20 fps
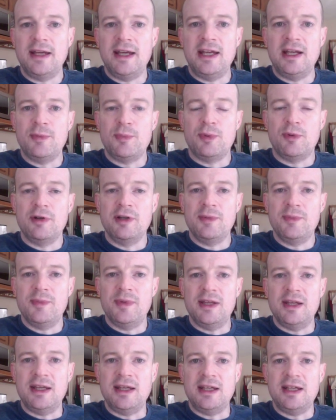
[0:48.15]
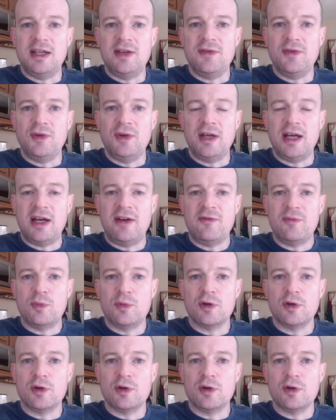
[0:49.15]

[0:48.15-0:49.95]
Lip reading: A to point B if you have